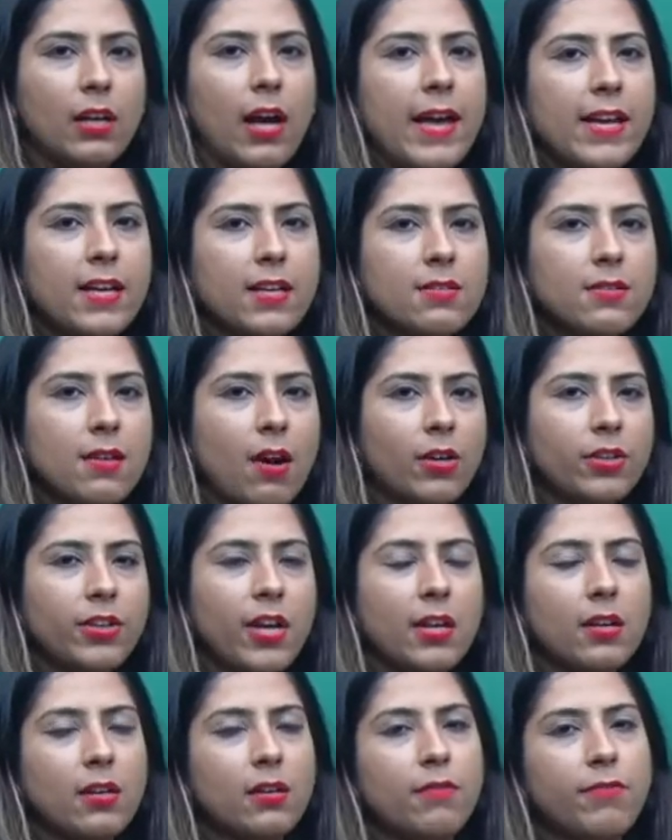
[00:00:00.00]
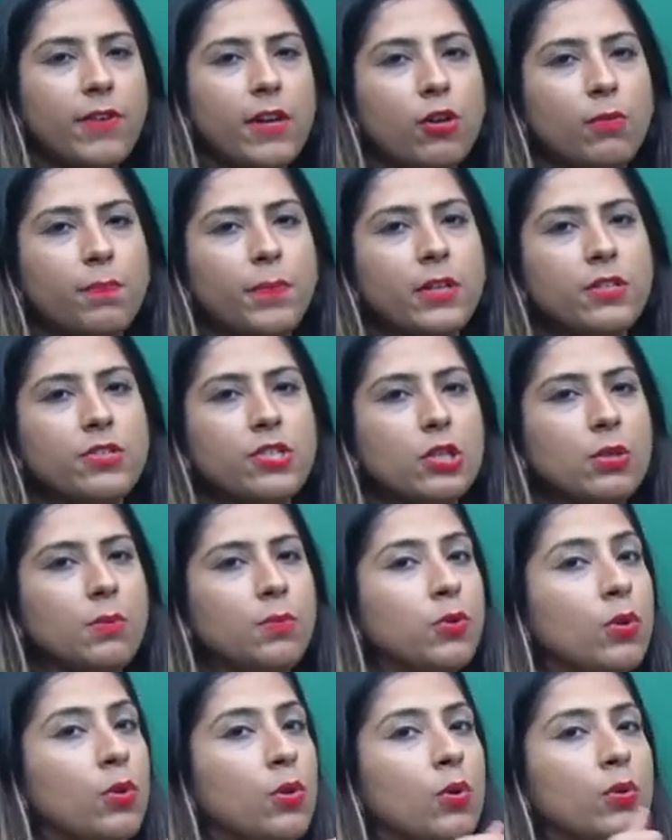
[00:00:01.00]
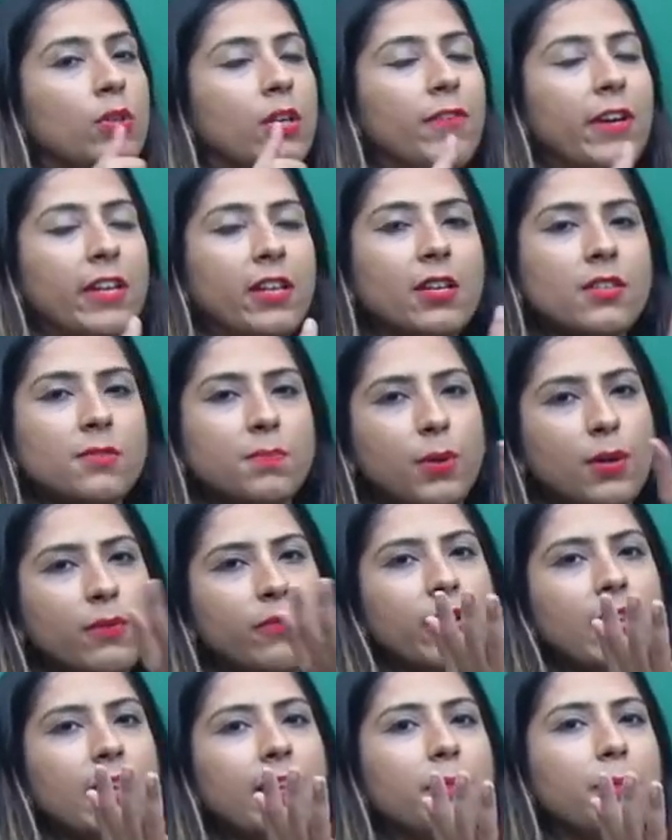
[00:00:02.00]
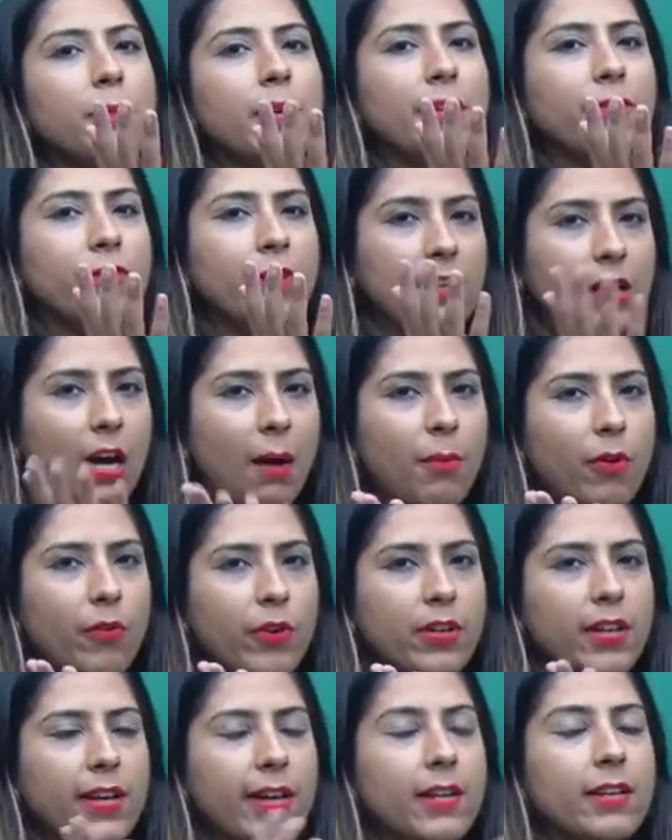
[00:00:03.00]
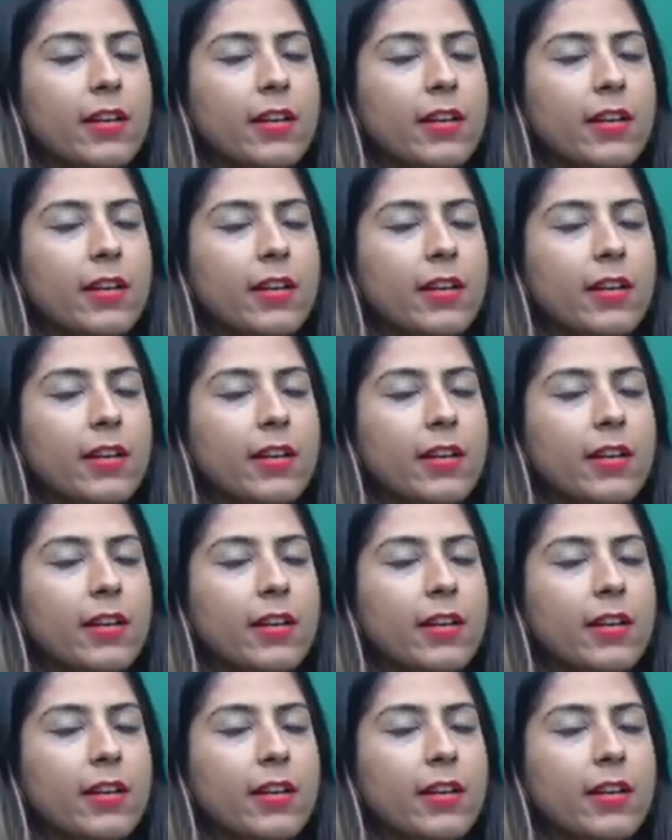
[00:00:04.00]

egg is not there in a fallopian tube. So when the sperm will come over there,